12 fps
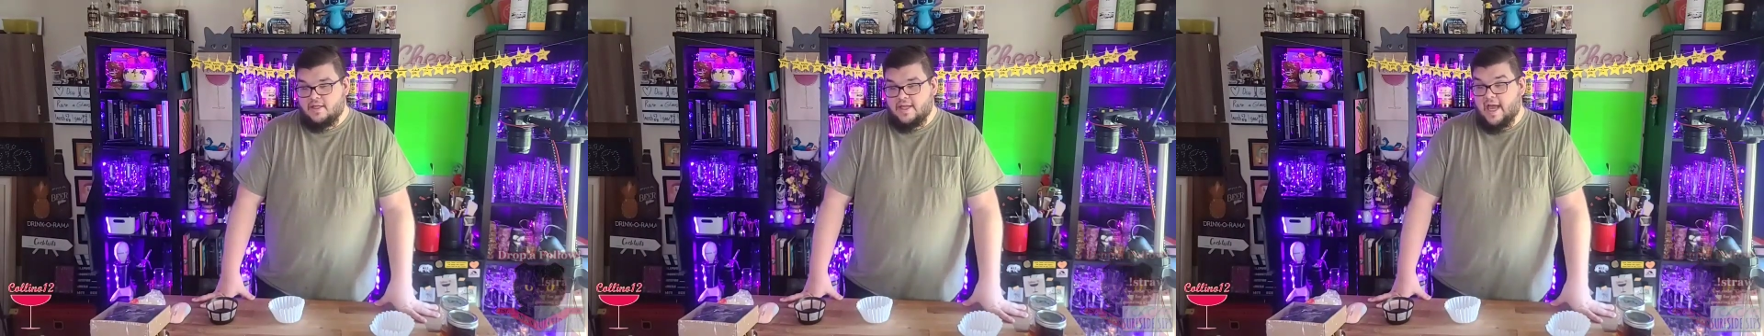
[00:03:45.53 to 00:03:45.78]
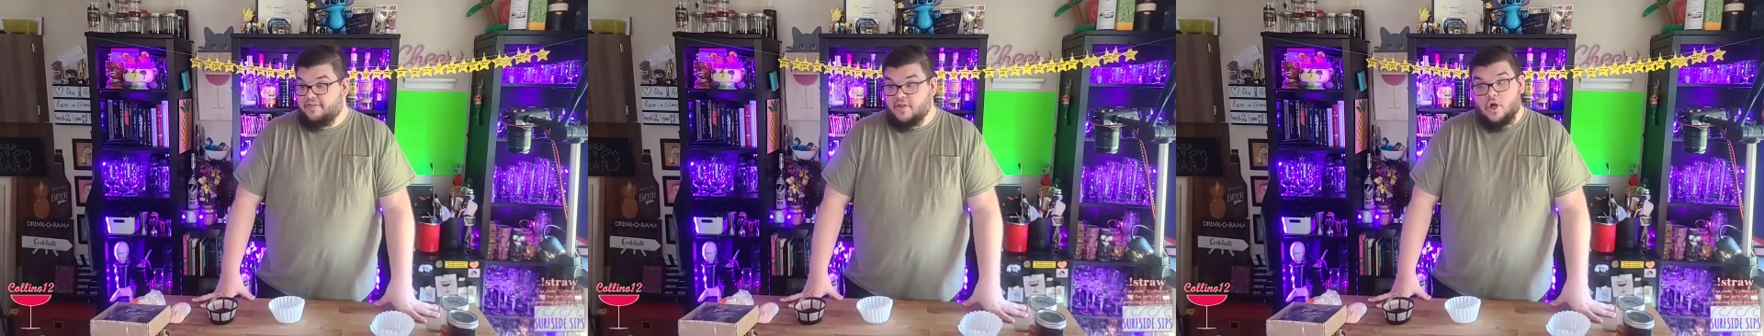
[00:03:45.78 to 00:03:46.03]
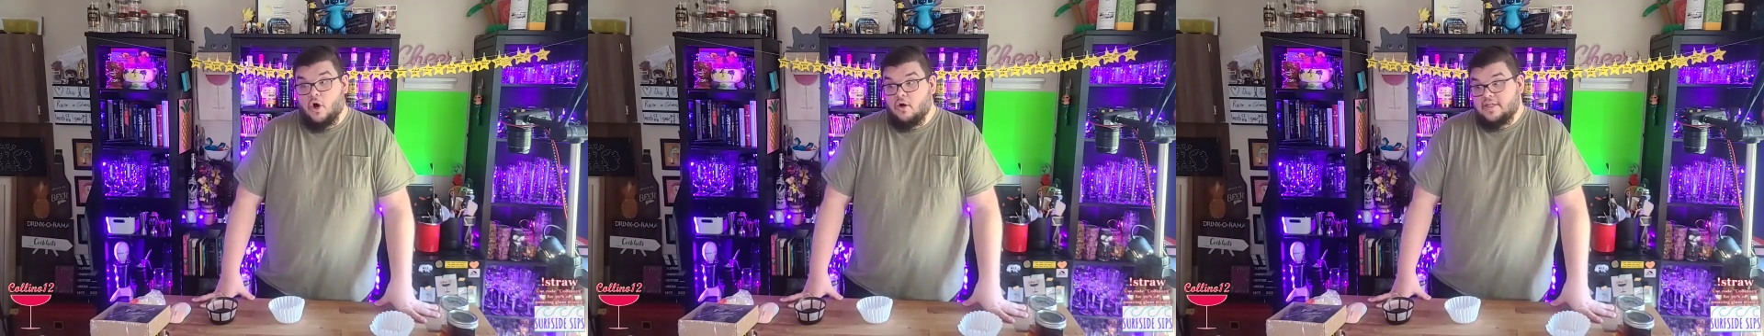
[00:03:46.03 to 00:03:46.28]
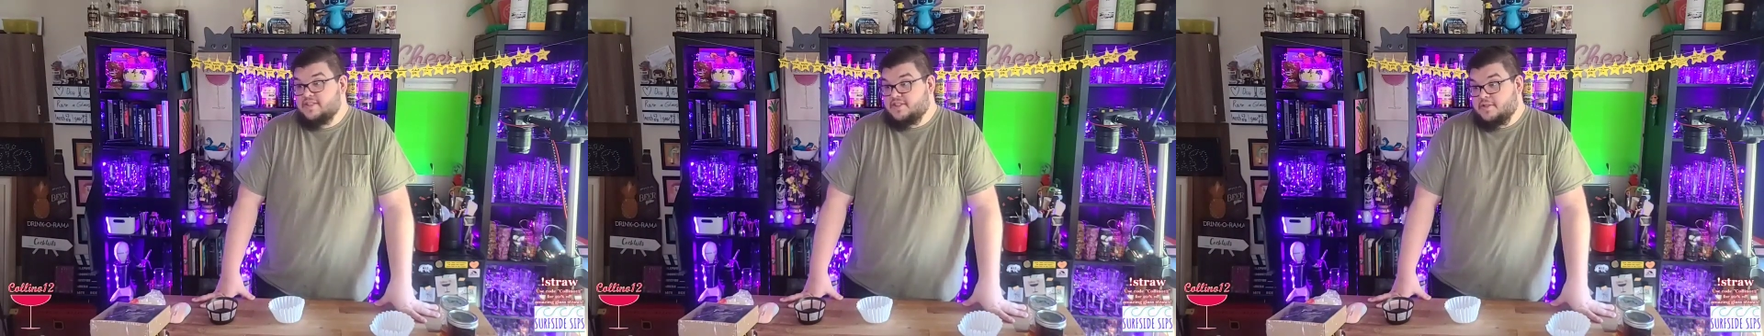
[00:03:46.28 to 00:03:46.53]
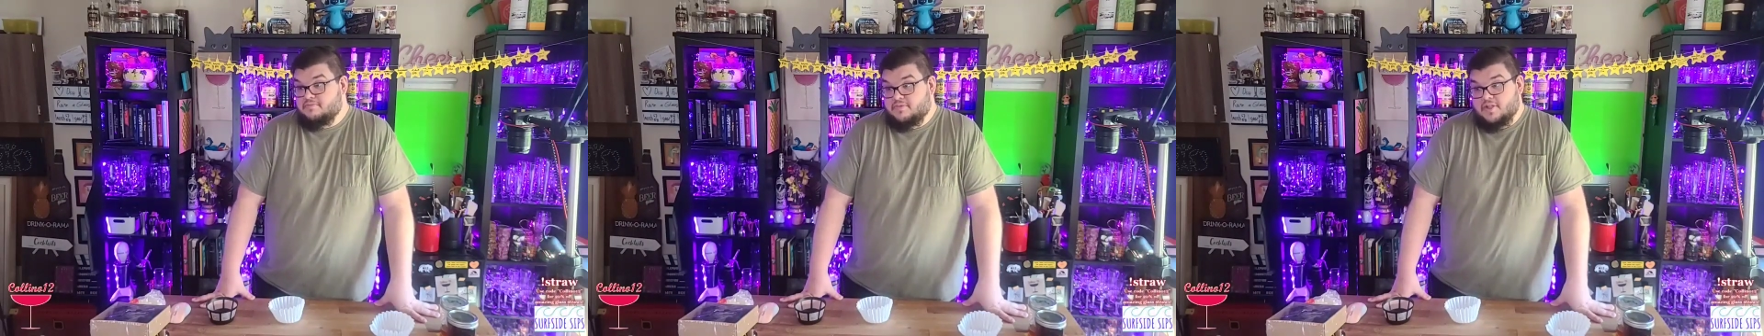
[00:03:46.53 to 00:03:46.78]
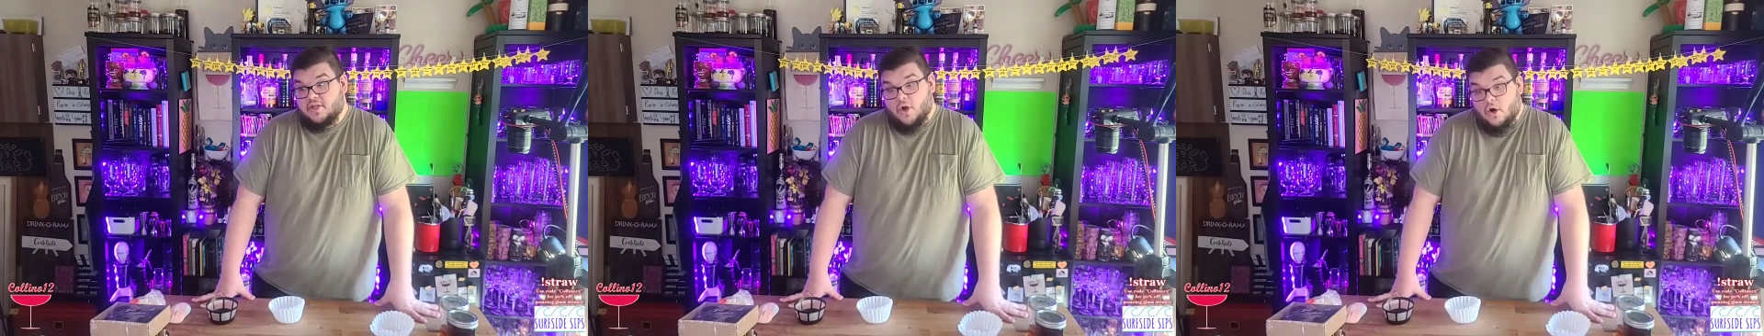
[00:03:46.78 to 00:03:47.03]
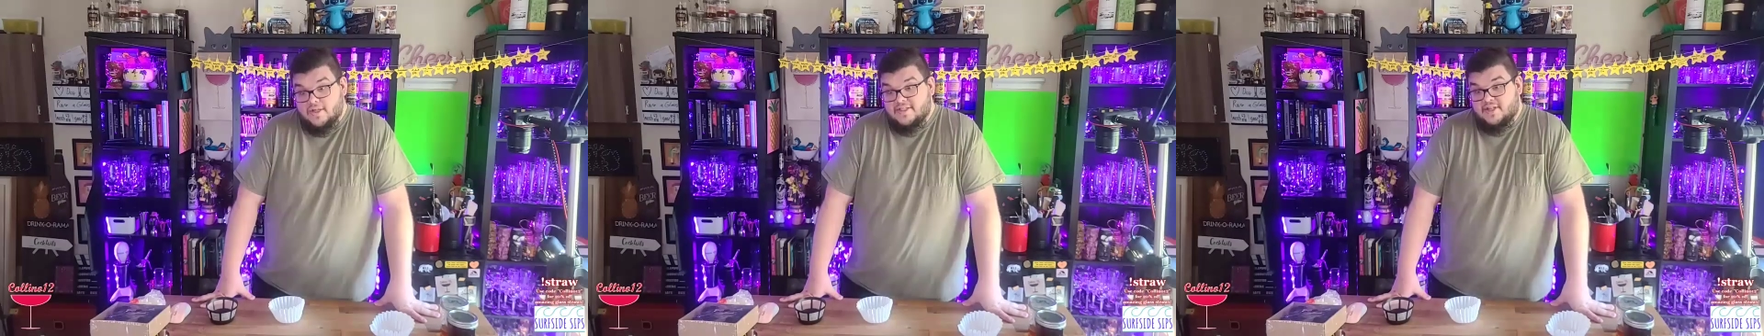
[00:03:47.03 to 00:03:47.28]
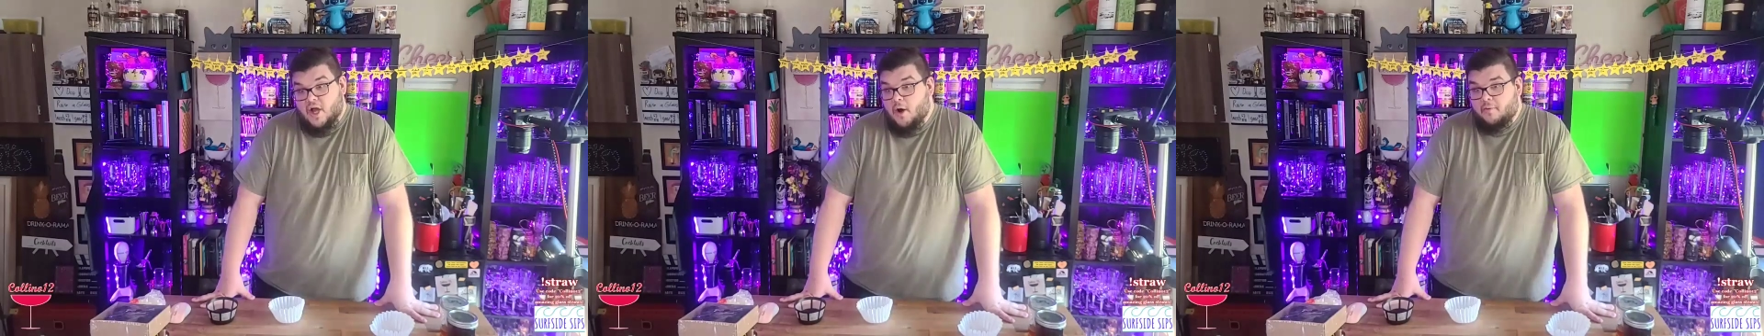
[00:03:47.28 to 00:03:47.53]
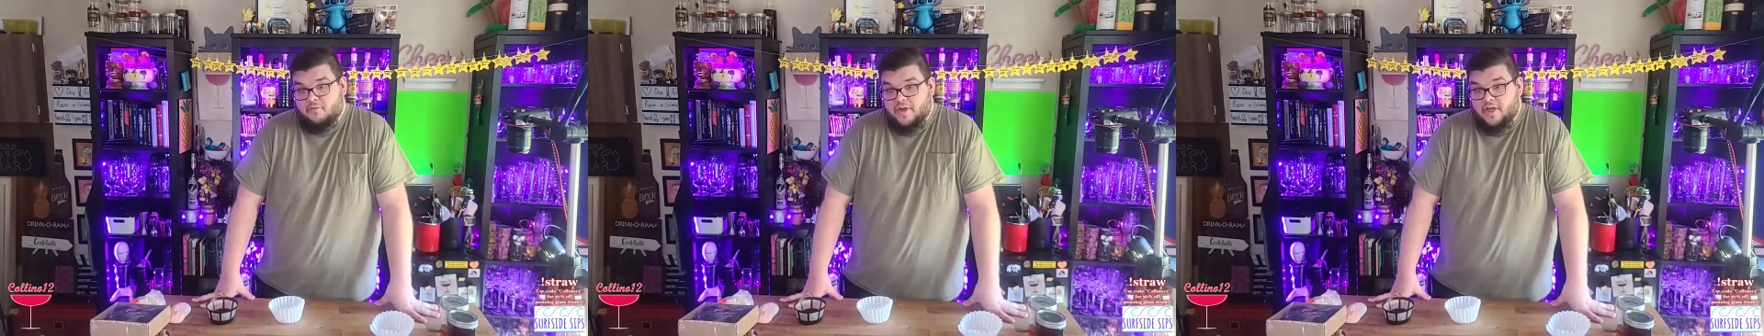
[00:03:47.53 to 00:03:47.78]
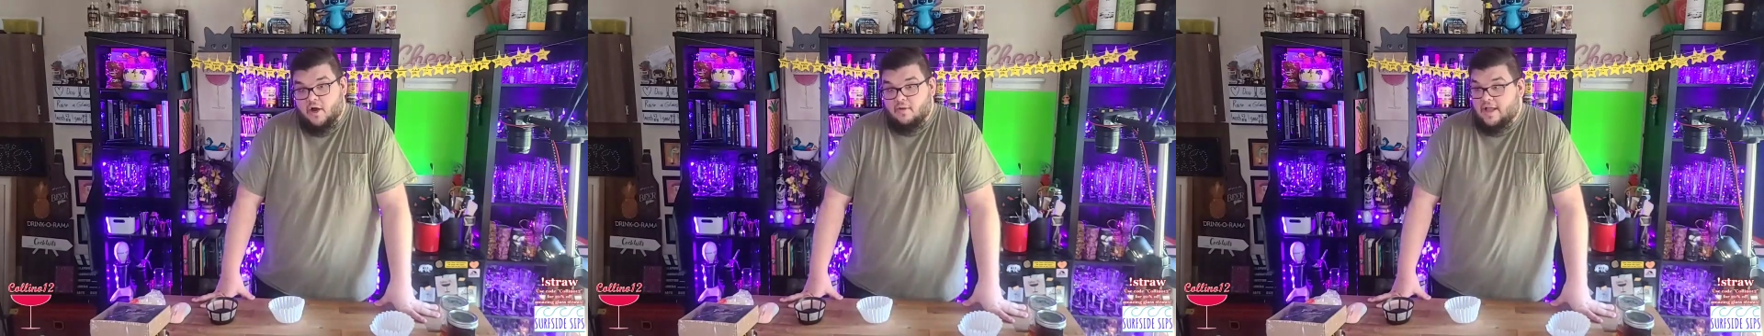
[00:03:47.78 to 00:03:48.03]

yeah, the goal is to the goal is to hopefully go